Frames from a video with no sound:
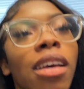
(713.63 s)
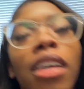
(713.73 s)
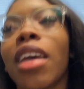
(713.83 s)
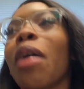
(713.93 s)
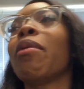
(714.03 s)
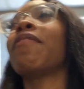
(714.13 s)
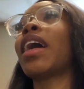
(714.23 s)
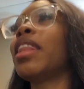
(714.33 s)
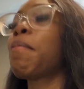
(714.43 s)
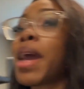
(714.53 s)
Y'all, we
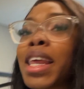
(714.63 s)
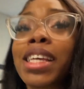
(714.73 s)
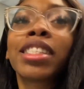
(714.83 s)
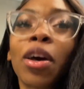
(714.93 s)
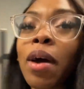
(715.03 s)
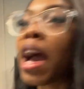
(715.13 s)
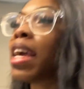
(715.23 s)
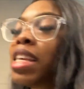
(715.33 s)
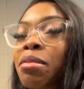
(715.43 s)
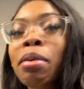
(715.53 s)
finally made it. It's so hot
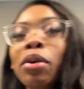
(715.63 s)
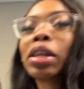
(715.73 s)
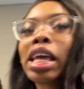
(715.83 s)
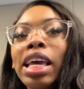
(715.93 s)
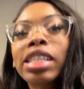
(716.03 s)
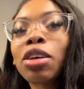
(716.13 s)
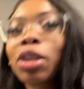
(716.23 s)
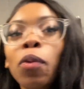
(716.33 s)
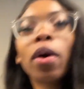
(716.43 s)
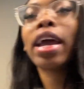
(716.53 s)
in this building. It's
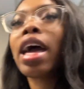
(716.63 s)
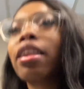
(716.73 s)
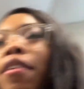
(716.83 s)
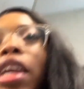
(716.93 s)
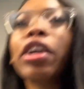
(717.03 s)
only one elevator